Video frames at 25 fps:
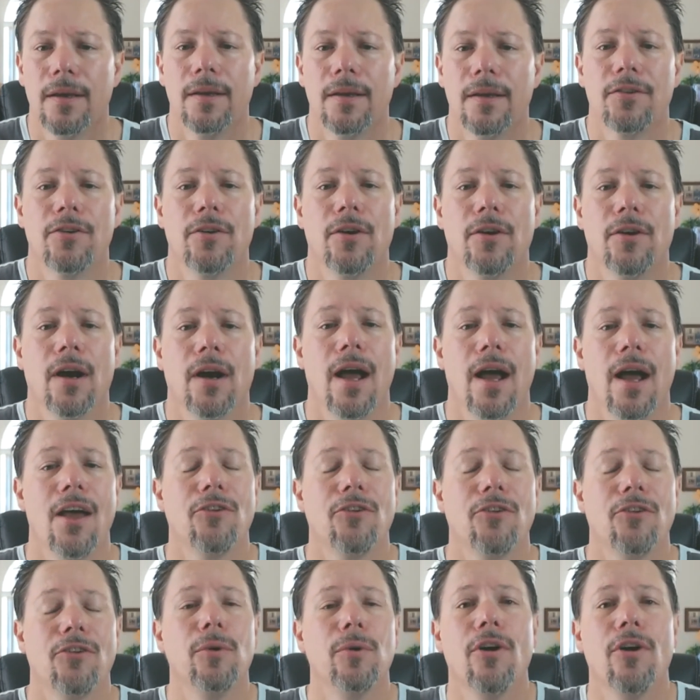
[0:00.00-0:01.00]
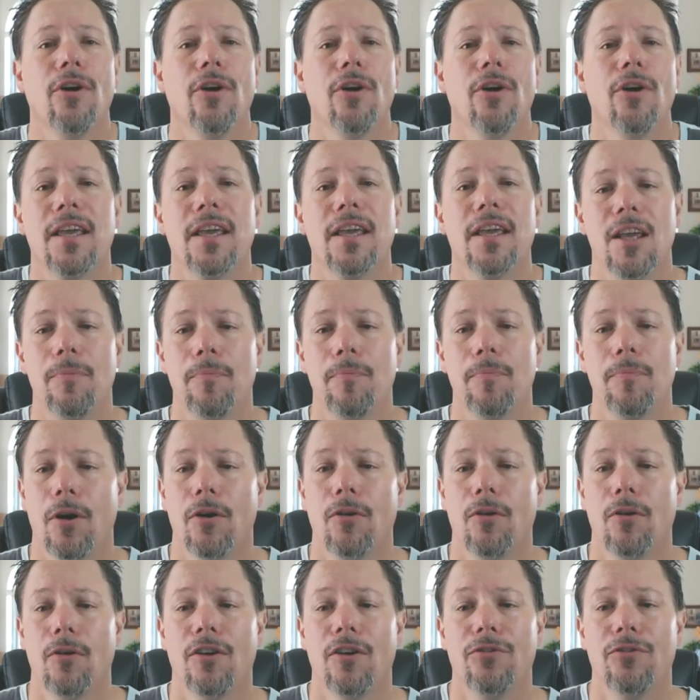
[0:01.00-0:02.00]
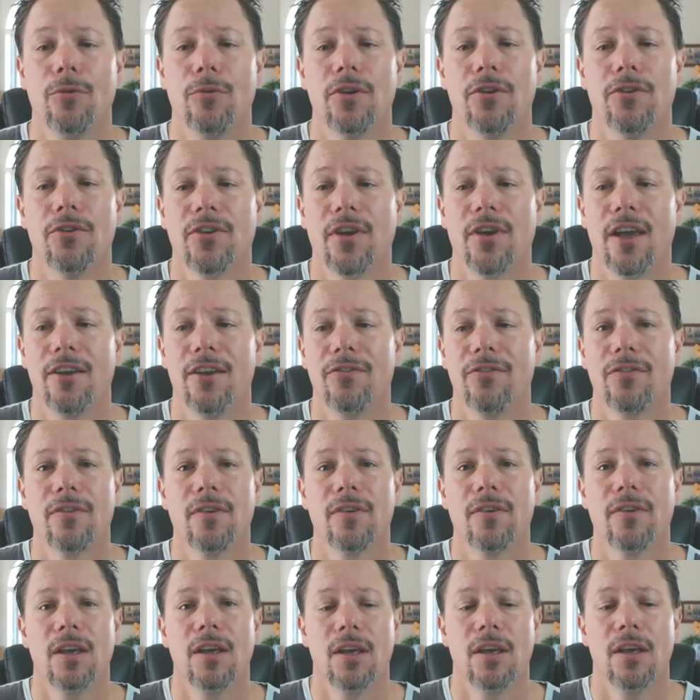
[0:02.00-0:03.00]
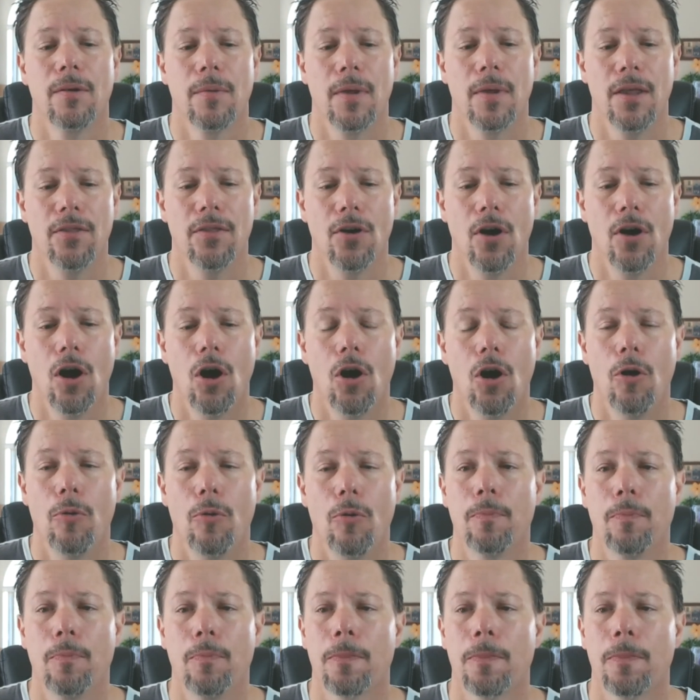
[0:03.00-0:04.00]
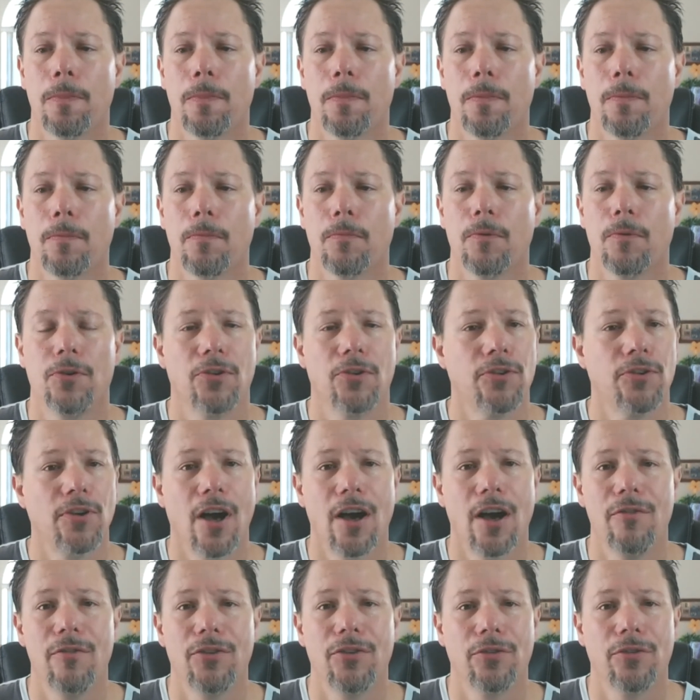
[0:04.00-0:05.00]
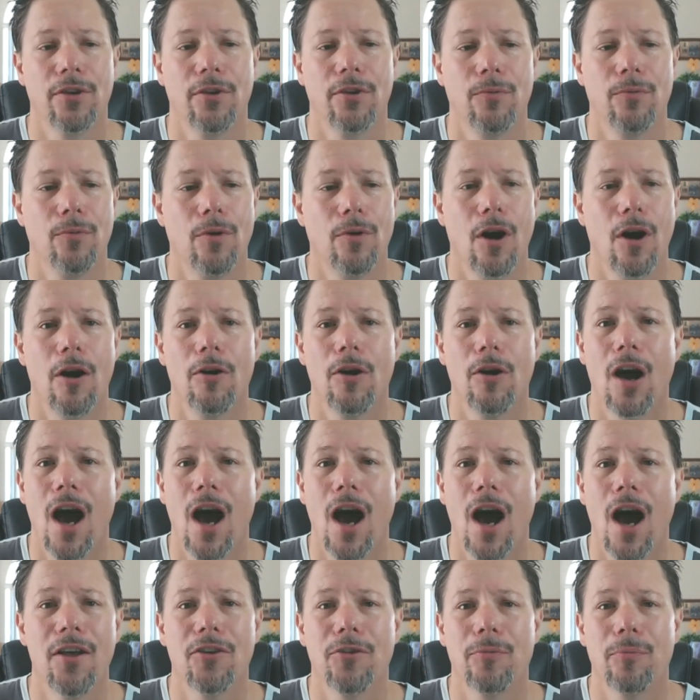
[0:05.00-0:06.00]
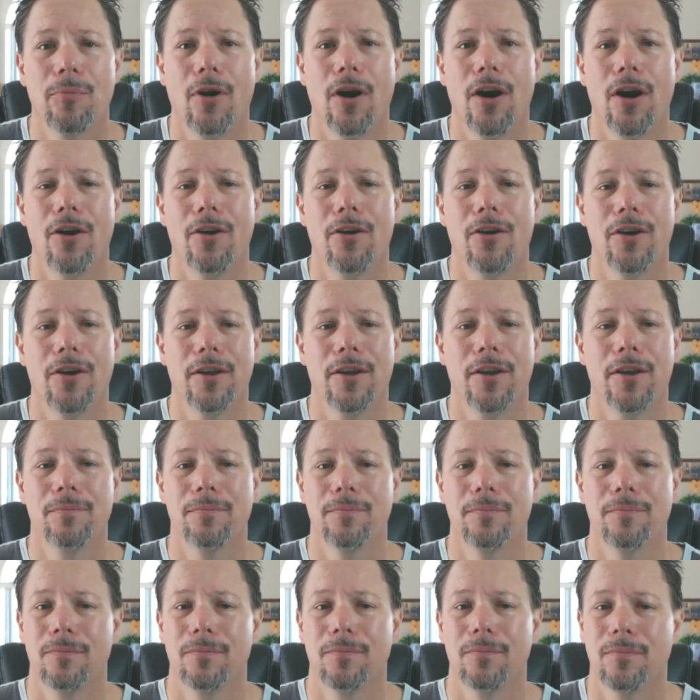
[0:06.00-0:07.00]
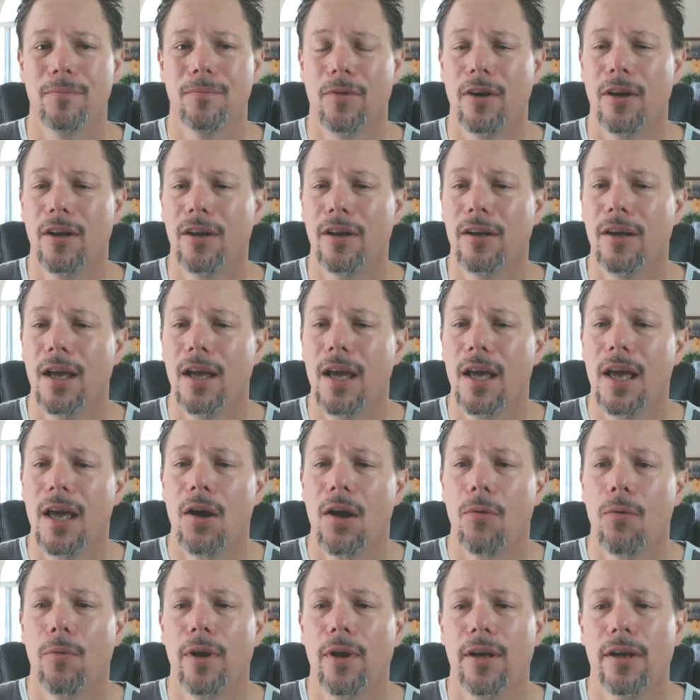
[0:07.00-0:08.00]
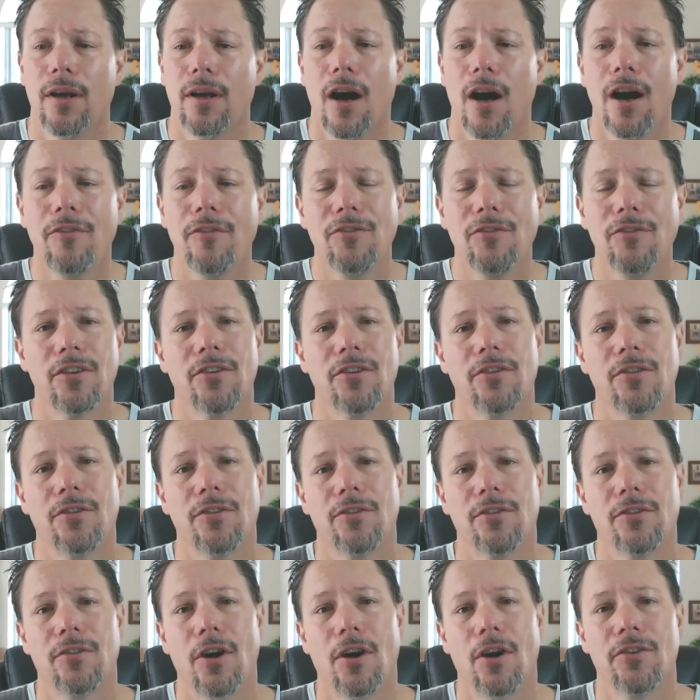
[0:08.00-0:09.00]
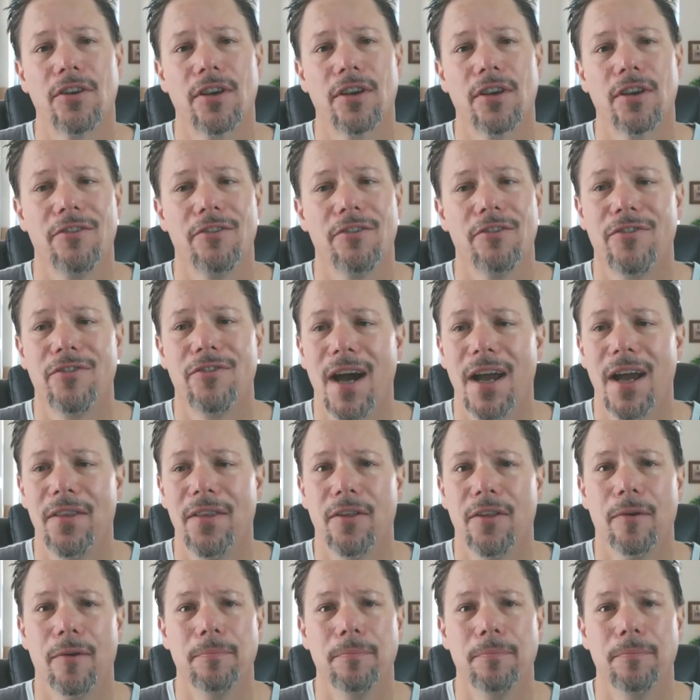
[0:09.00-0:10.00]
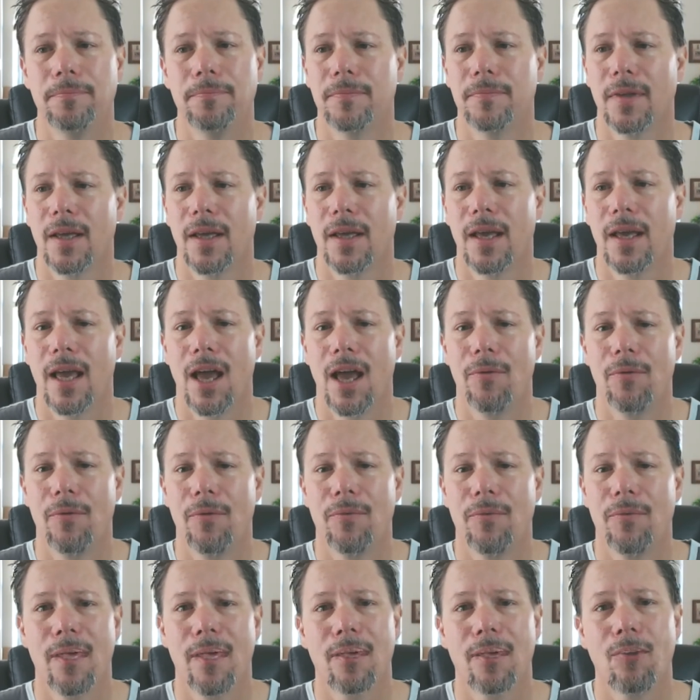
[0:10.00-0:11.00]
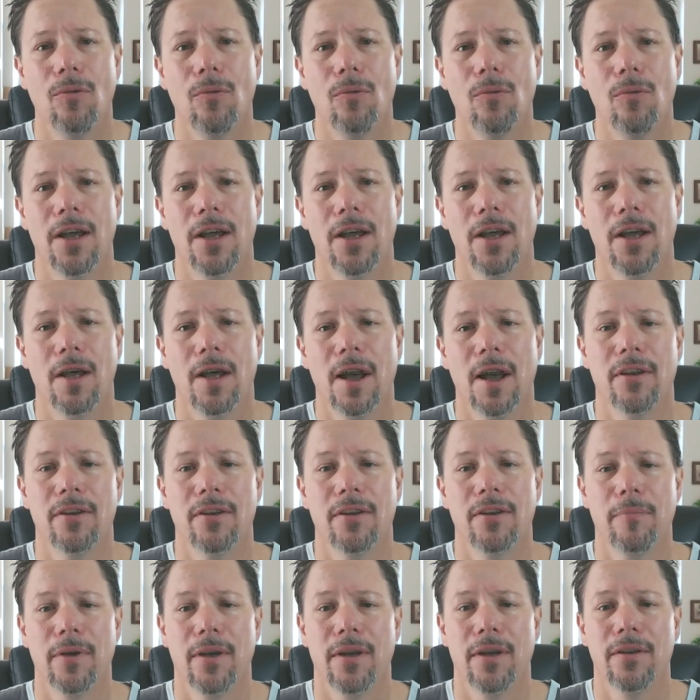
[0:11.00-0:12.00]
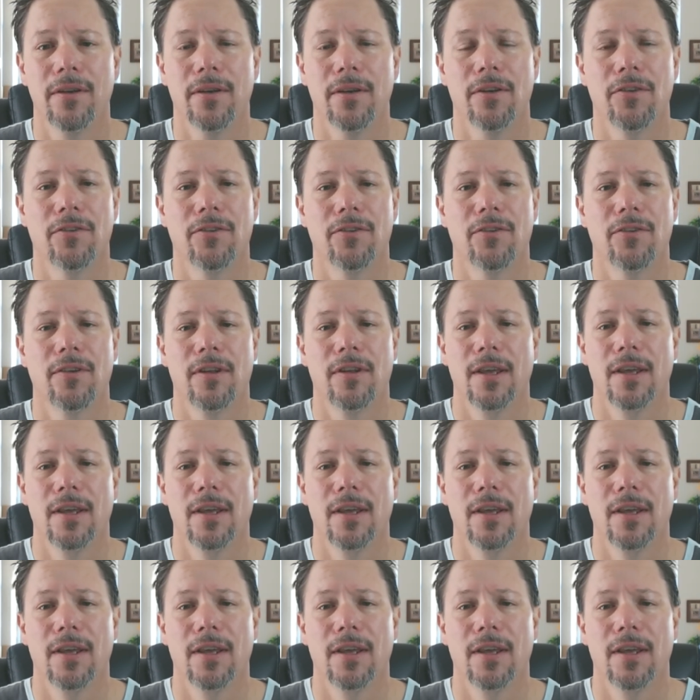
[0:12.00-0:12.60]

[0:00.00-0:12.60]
So as we try to keep our loved ones safe in the home, which is obviously our highest priority, we often start to confine them, and we take away their independence.